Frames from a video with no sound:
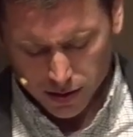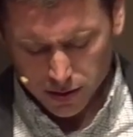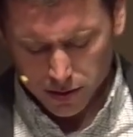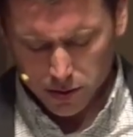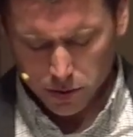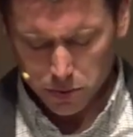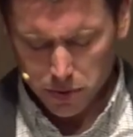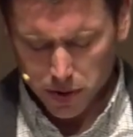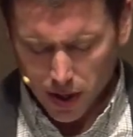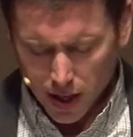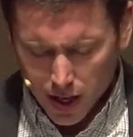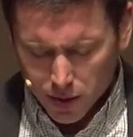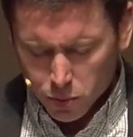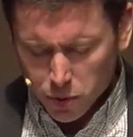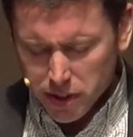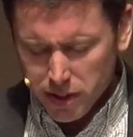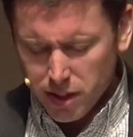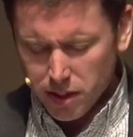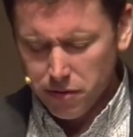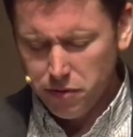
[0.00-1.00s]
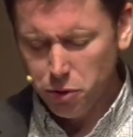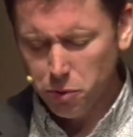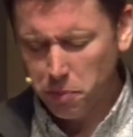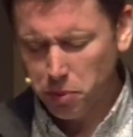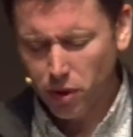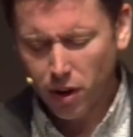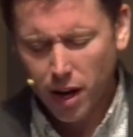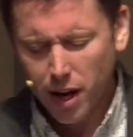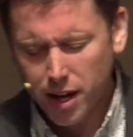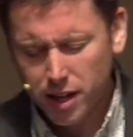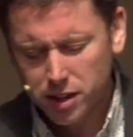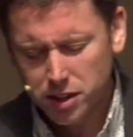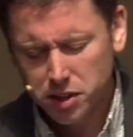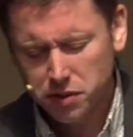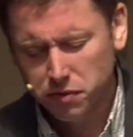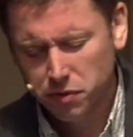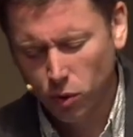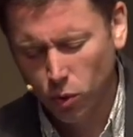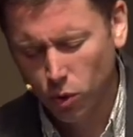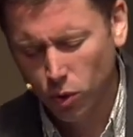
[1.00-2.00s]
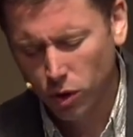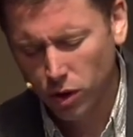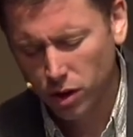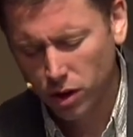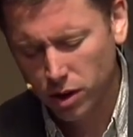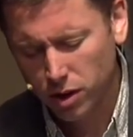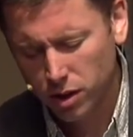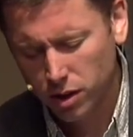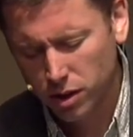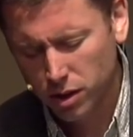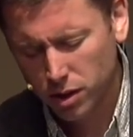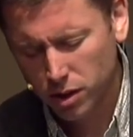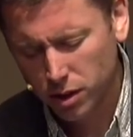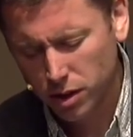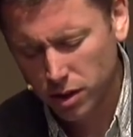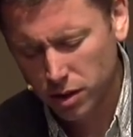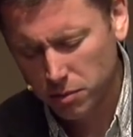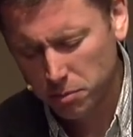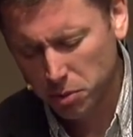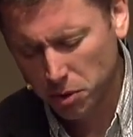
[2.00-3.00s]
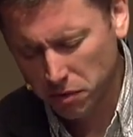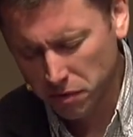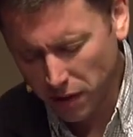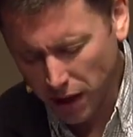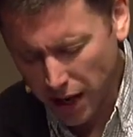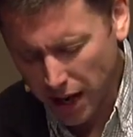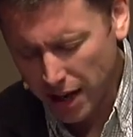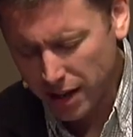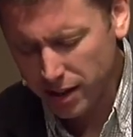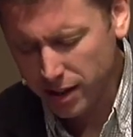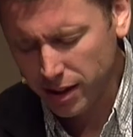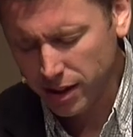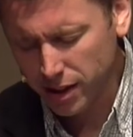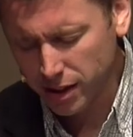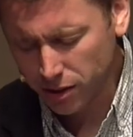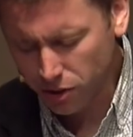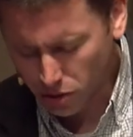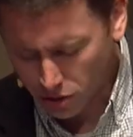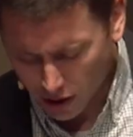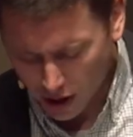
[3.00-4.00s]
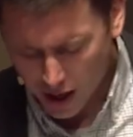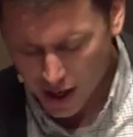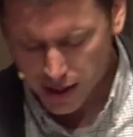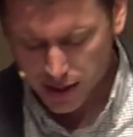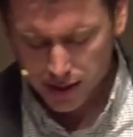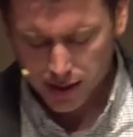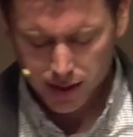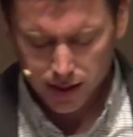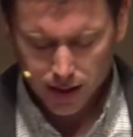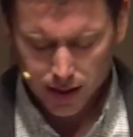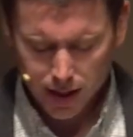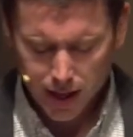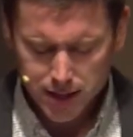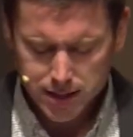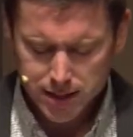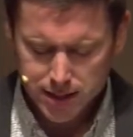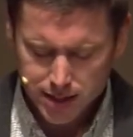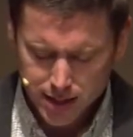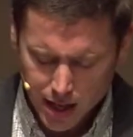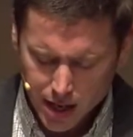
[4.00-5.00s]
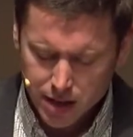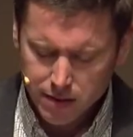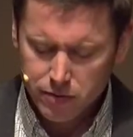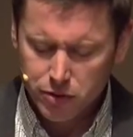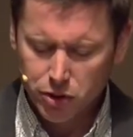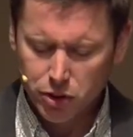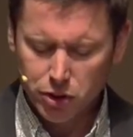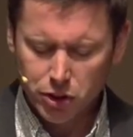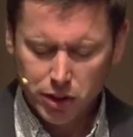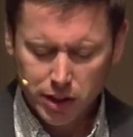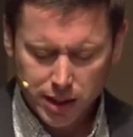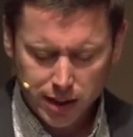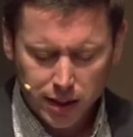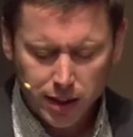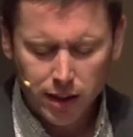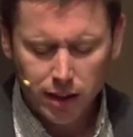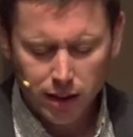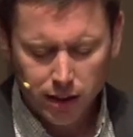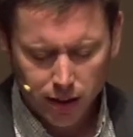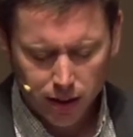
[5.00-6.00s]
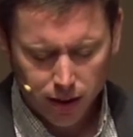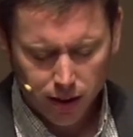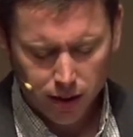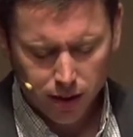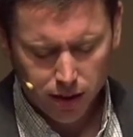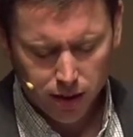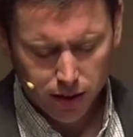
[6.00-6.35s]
Oh God, we give you praise for providing in Christ a Savior King.